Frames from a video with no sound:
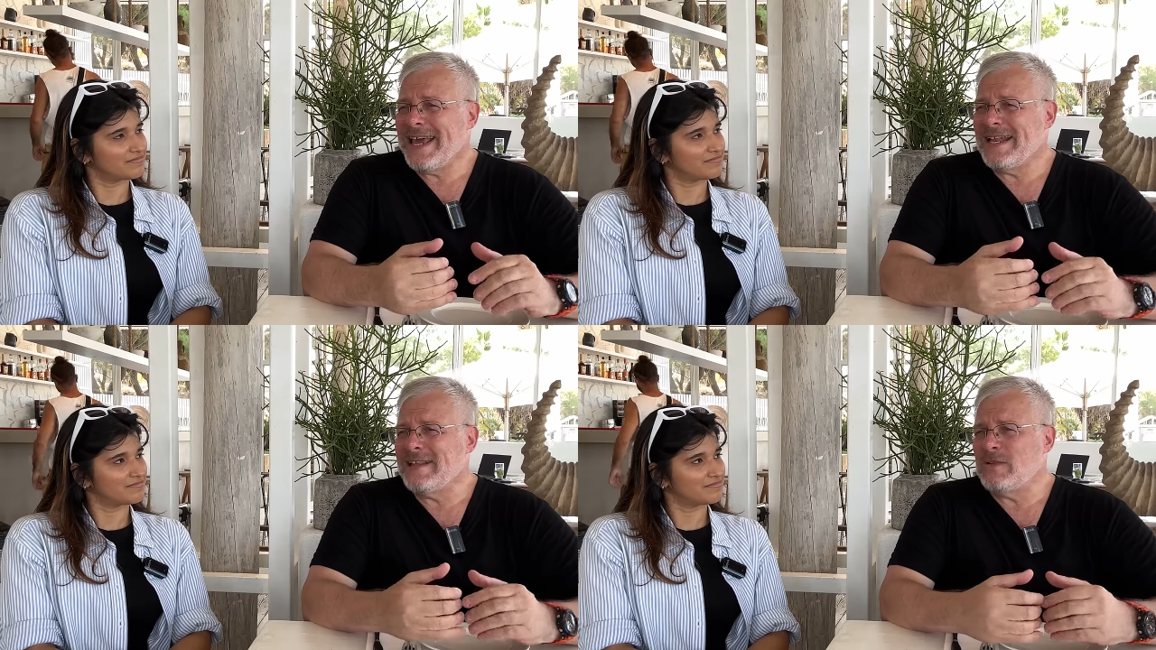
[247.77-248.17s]

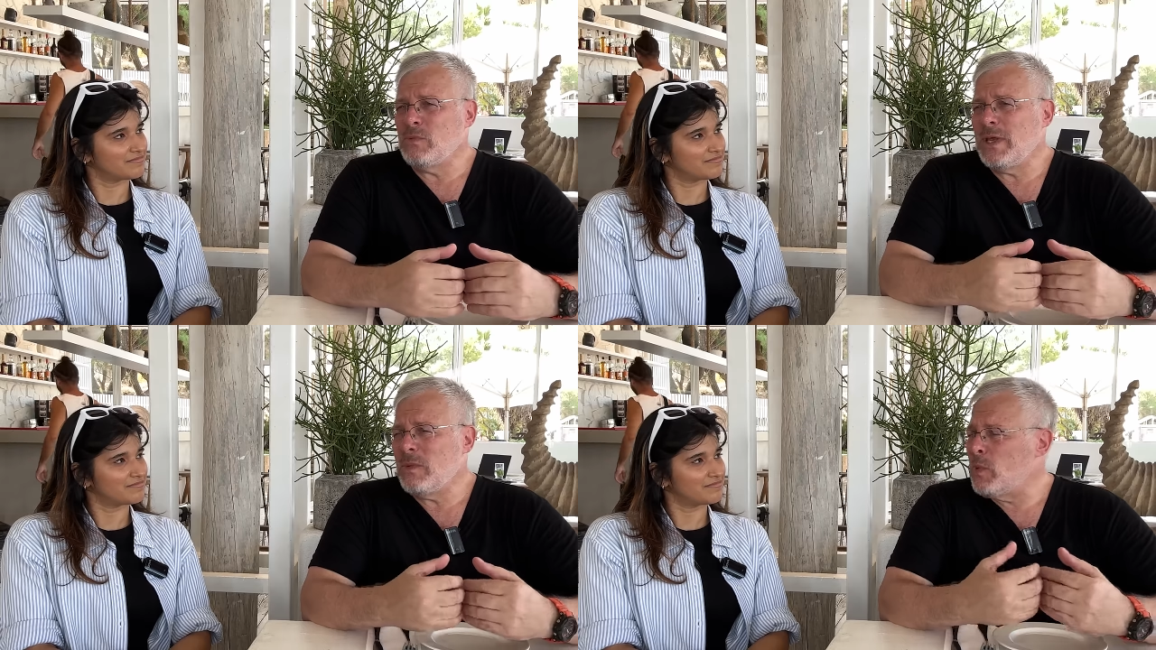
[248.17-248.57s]
Speaker 1: and
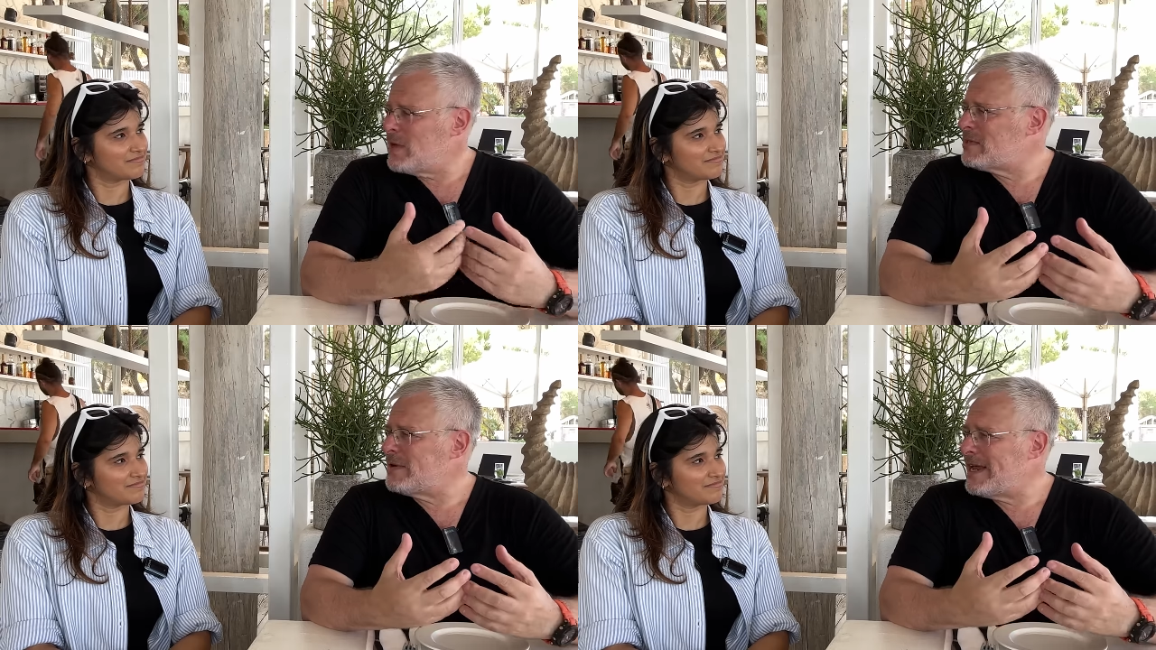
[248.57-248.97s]
we
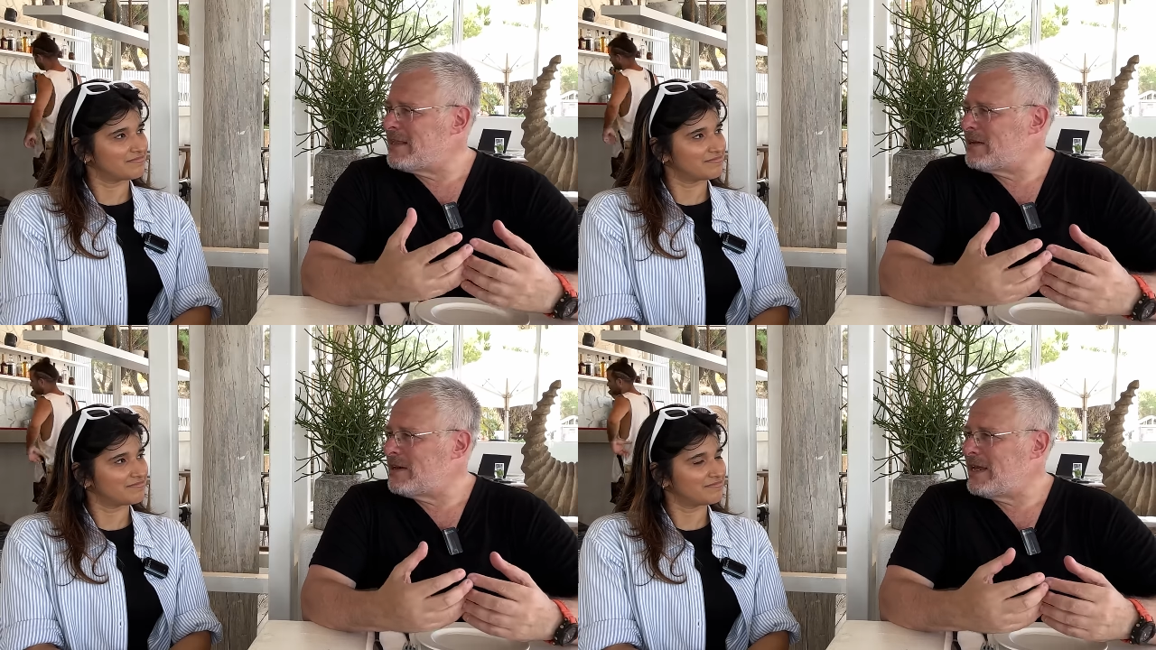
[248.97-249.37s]
work
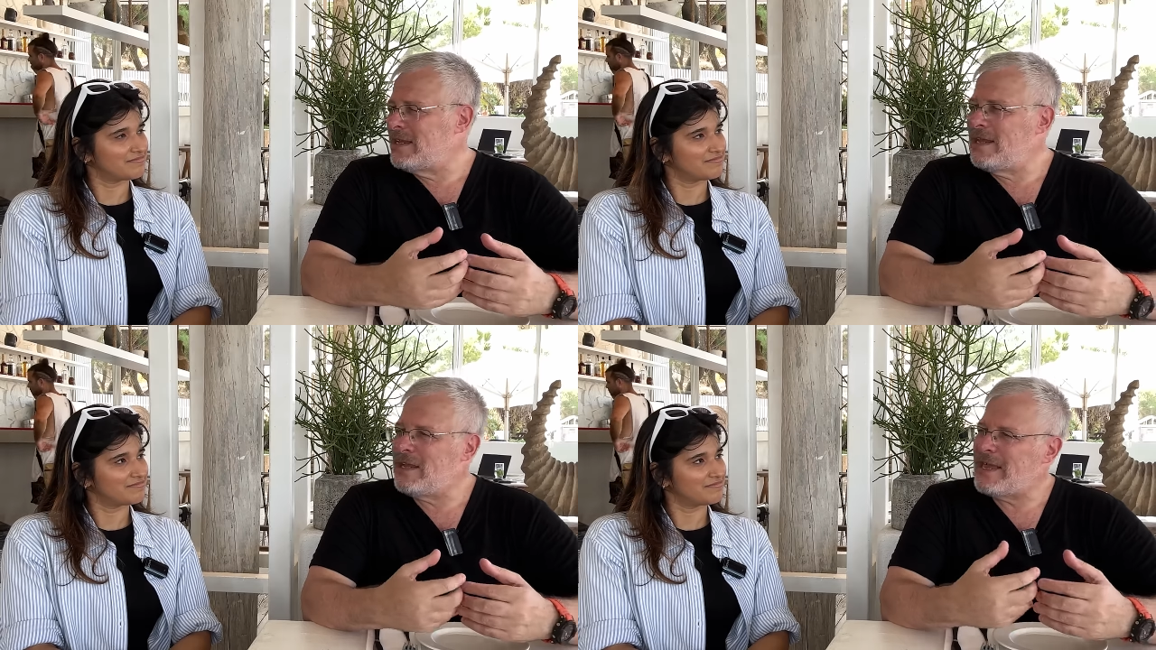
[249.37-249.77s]
together, and he